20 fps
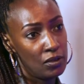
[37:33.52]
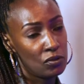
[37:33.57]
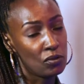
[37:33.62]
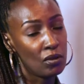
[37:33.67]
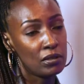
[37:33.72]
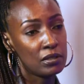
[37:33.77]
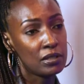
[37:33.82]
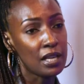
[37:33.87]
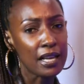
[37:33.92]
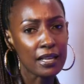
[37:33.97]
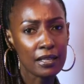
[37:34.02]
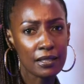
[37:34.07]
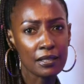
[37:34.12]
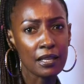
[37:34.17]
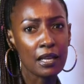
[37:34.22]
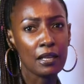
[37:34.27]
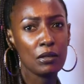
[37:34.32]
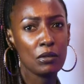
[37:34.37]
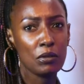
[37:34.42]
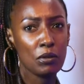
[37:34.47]
so it
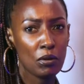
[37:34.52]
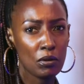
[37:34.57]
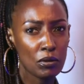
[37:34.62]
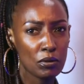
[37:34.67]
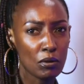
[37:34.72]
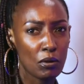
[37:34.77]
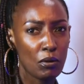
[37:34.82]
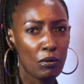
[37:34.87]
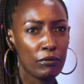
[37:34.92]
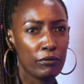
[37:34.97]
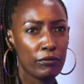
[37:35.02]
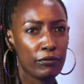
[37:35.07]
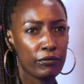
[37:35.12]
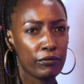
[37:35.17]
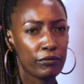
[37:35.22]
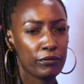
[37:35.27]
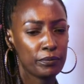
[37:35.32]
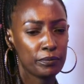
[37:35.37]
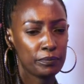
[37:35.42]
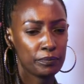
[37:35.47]
takes a lot
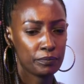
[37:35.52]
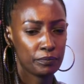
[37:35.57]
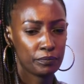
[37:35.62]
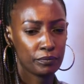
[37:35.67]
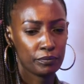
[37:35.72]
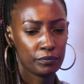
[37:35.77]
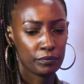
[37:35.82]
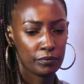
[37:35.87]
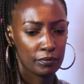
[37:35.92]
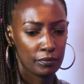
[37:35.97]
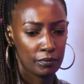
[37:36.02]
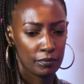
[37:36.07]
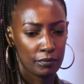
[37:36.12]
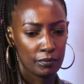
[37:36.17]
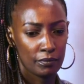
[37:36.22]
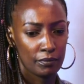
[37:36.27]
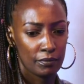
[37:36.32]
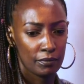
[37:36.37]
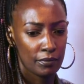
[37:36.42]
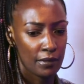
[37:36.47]
of,
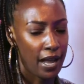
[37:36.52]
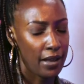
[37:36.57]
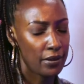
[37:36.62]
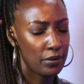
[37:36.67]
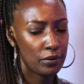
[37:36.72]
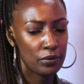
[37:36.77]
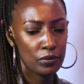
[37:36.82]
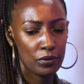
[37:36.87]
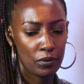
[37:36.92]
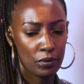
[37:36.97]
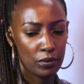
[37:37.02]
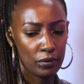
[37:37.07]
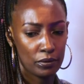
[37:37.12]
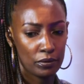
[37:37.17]
I don't know.